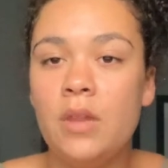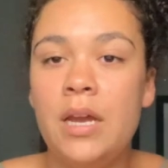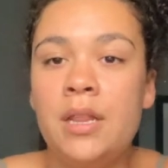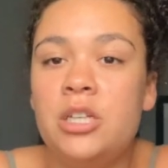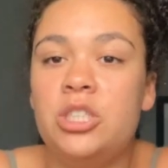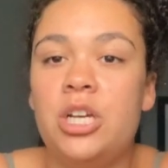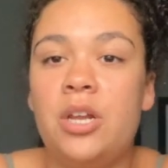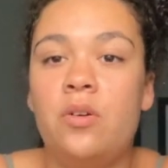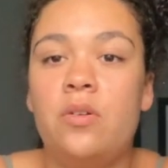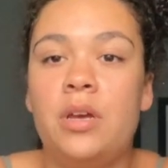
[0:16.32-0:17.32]
And this
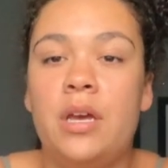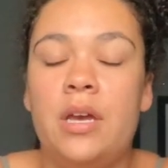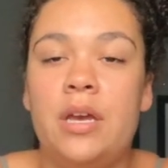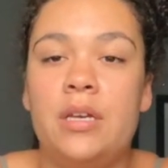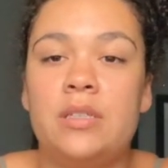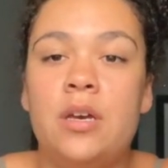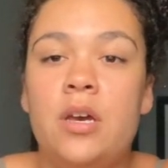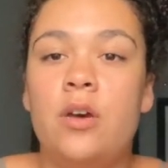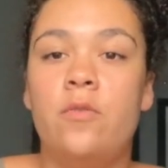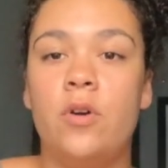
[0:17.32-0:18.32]
channel is
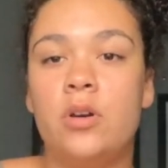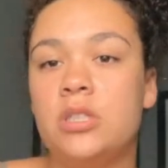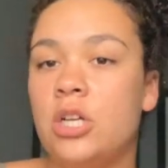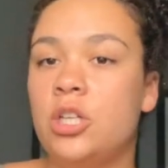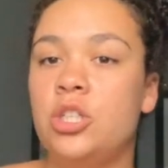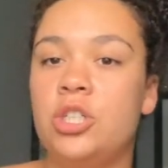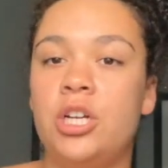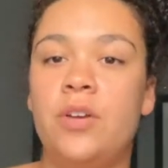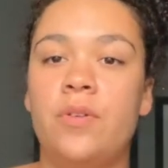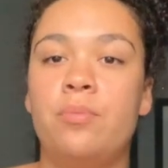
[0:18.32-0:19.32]
focused on the
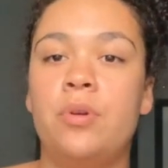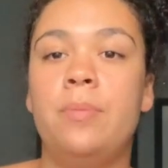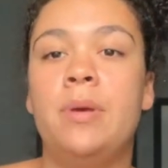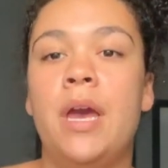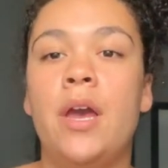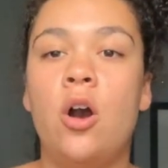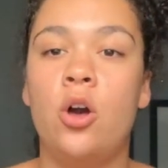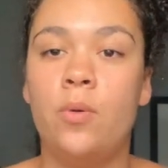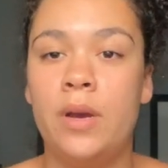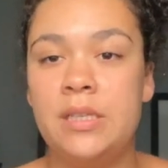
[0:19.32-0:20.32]
journey from pre-PA
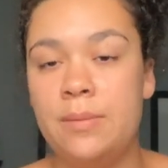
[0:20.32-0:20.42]
all the way to